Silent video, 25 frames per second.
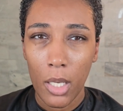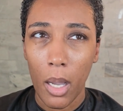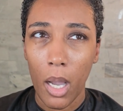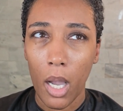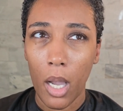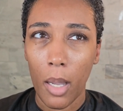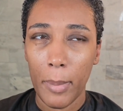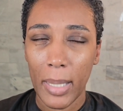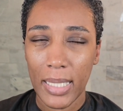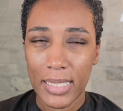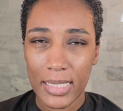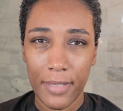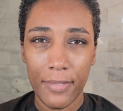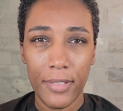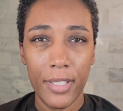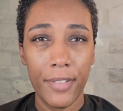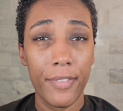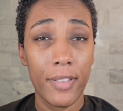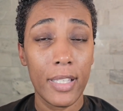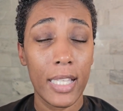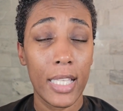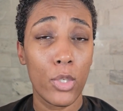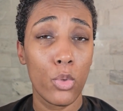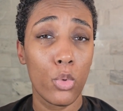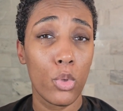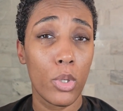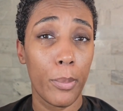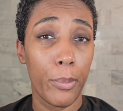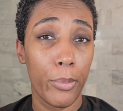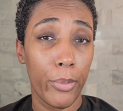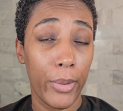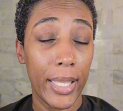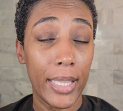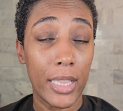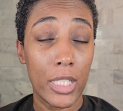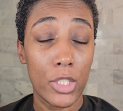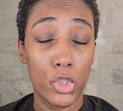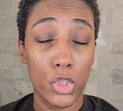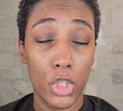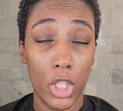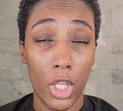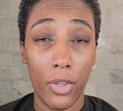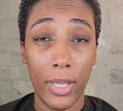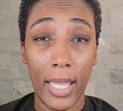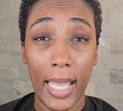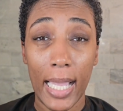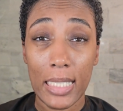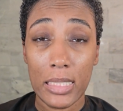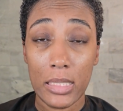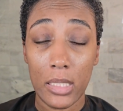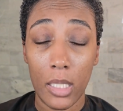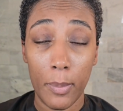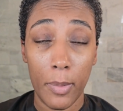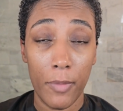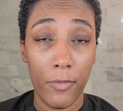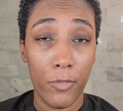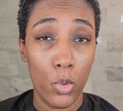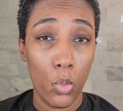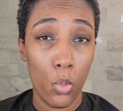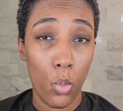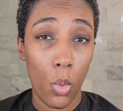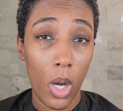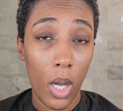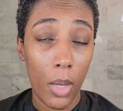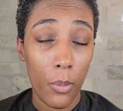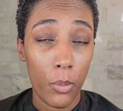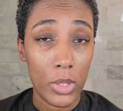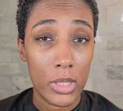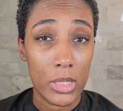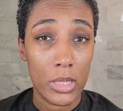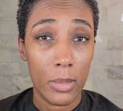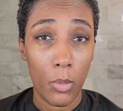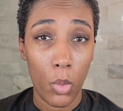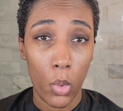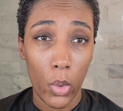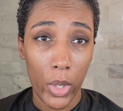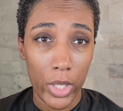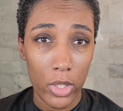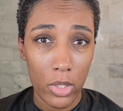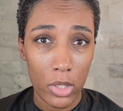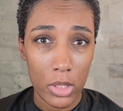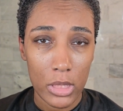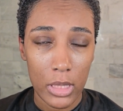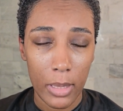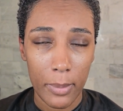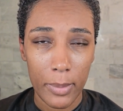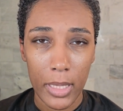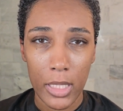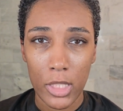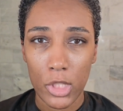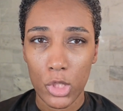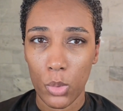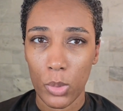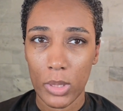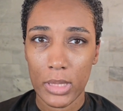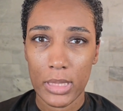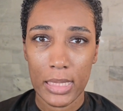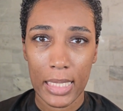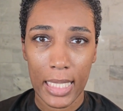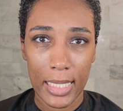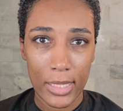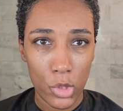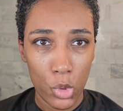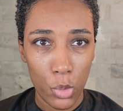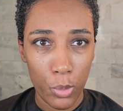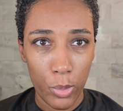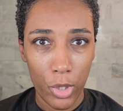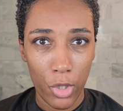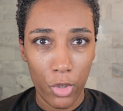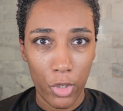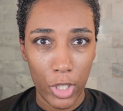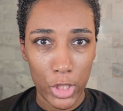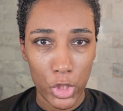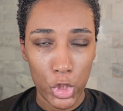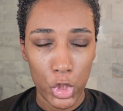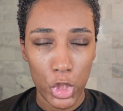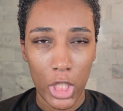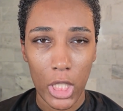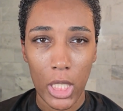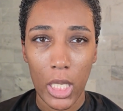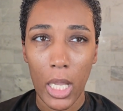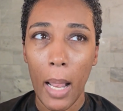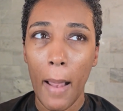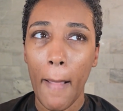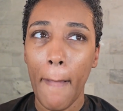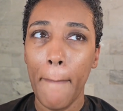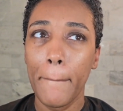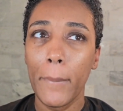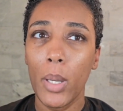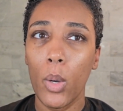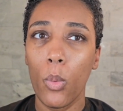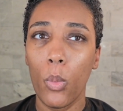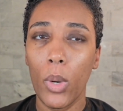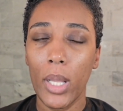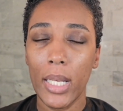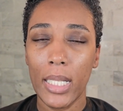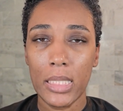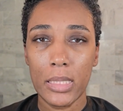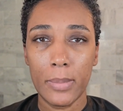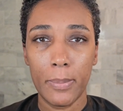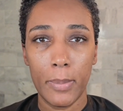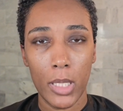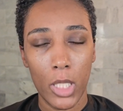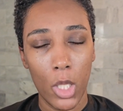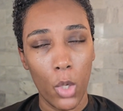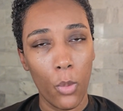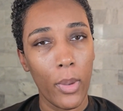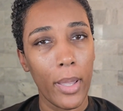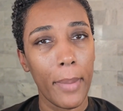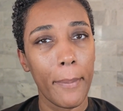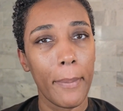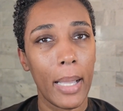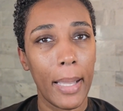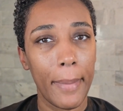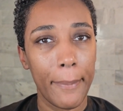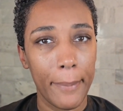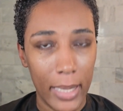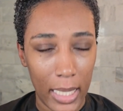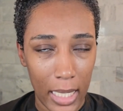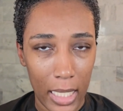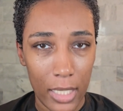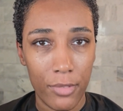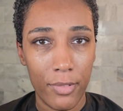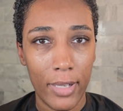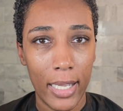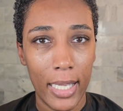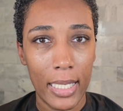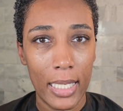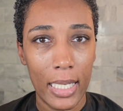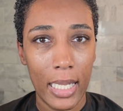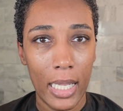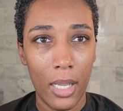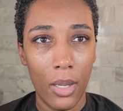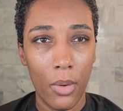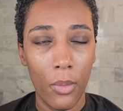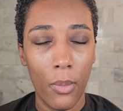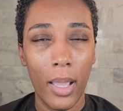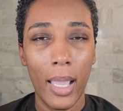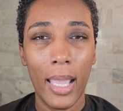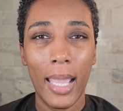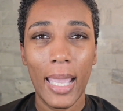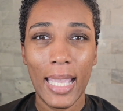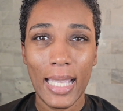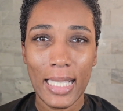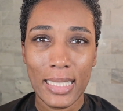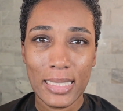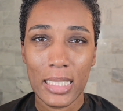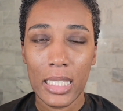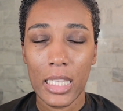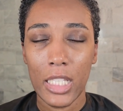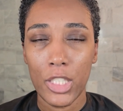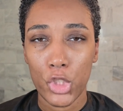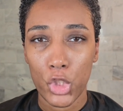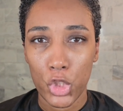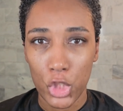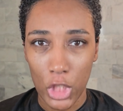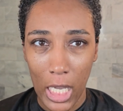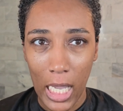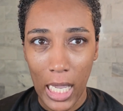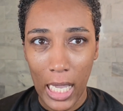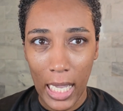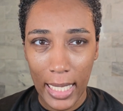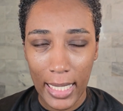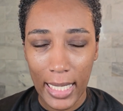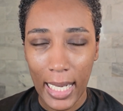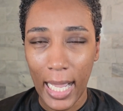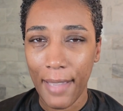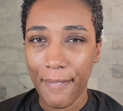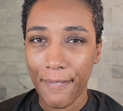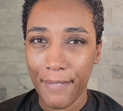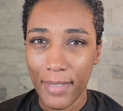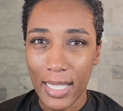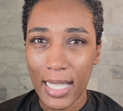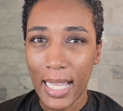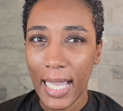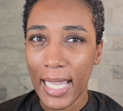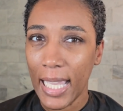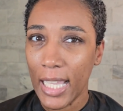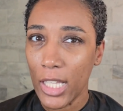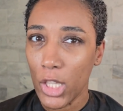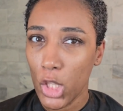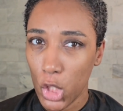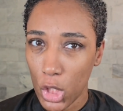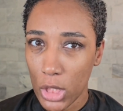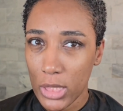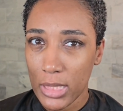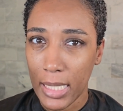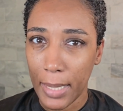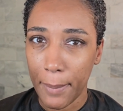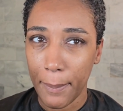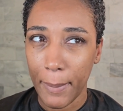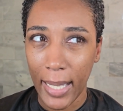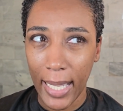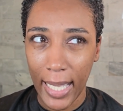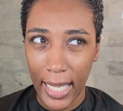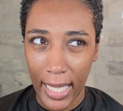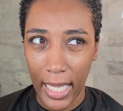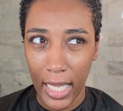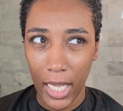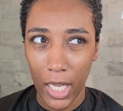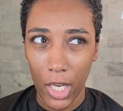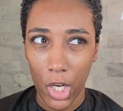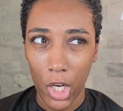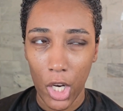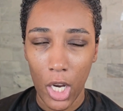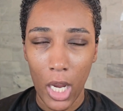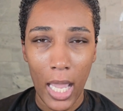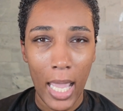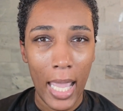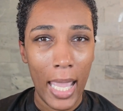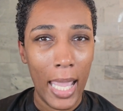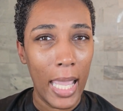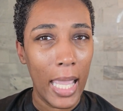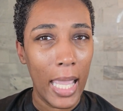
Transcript: I definitely feel like you could break the gel cast up if you want with some oil or something. So it's not super crunchy. But what is blowing my mind right now is the shine. I feel like it looks like my hair